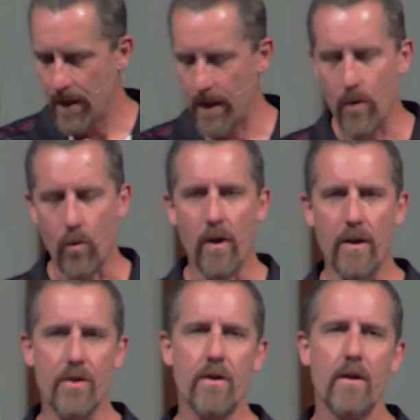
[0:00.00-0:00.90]
It
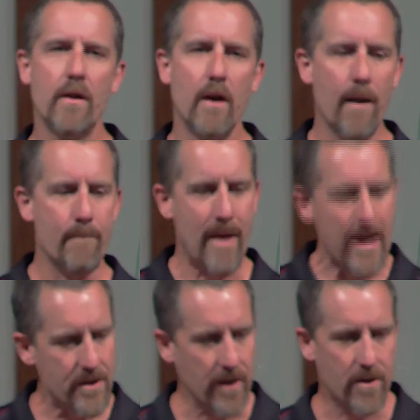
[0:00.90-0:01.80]
was
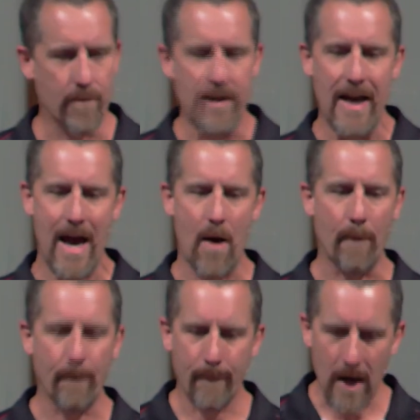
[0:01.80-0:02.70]
amazing to me how
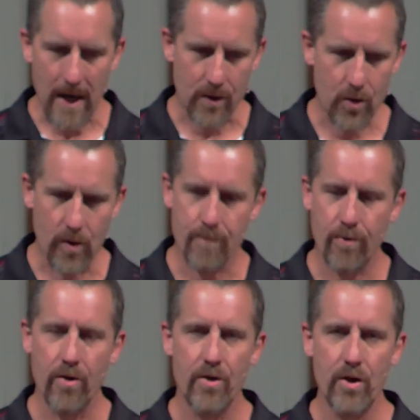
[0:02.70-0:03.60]
much was
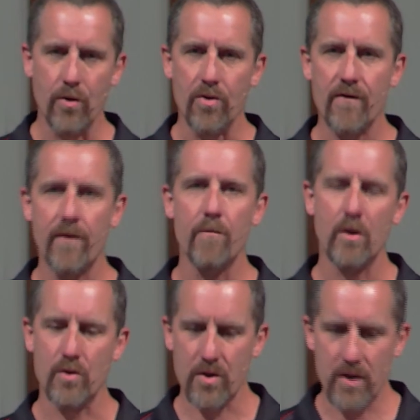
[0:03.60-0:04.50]
produced from
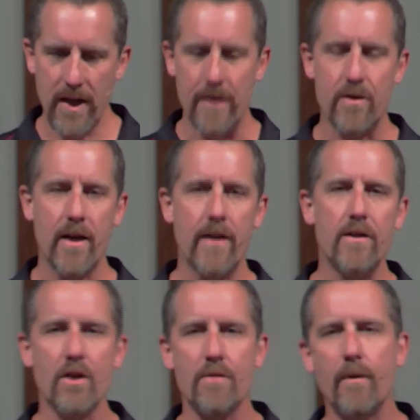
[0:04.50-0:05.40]
those seeds that had
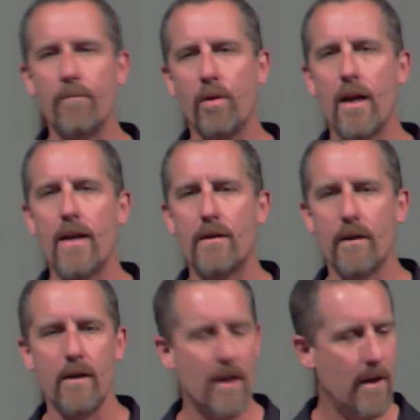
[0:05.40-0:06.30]
just been
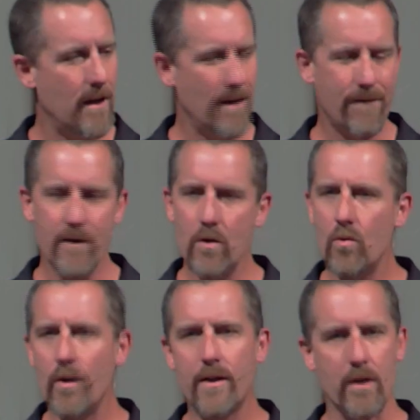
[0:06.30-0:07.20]
planted a few
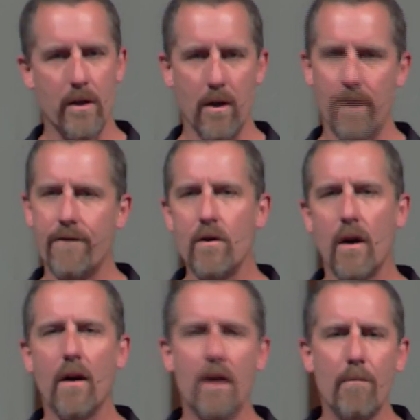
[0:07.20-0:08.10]
weeks ago,
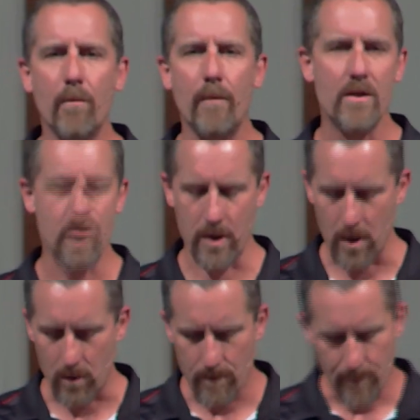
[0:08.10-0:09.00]
a couple months
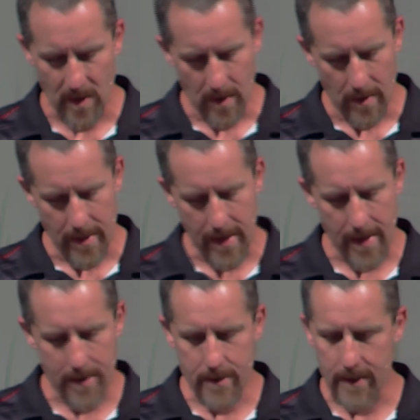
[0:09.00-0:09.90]
ago.
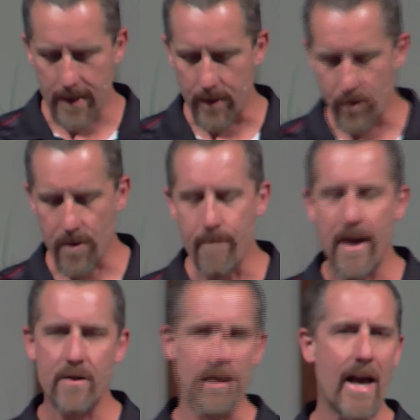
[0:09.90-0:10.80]
And it was
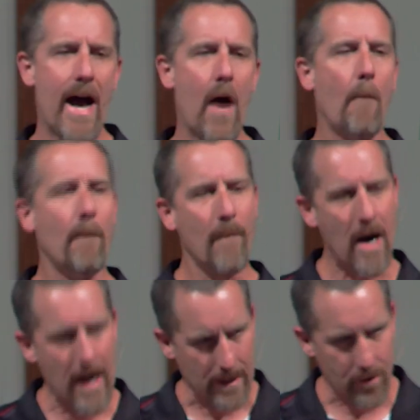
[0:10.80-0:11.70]
amazing how
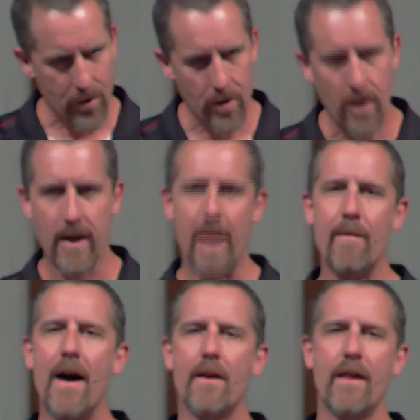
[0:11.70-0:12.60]
much came
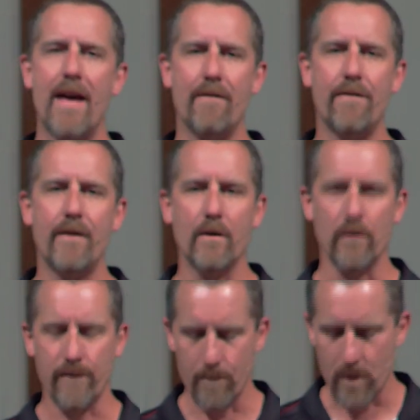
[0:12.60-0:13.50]
out of that
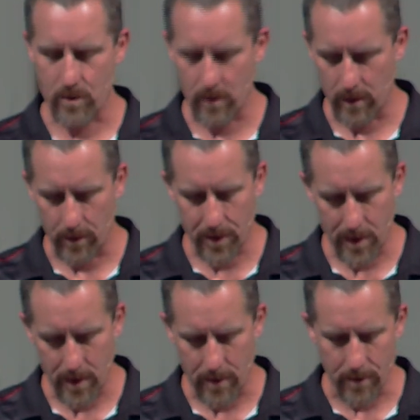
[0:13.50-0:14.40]
field from those little
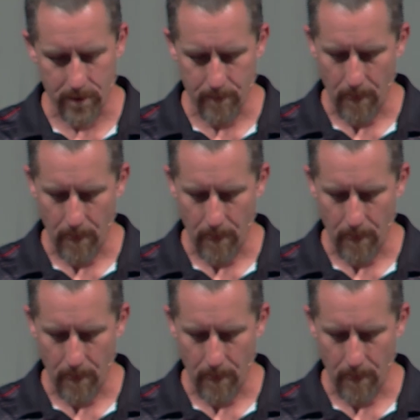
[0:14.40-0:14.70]
seeds.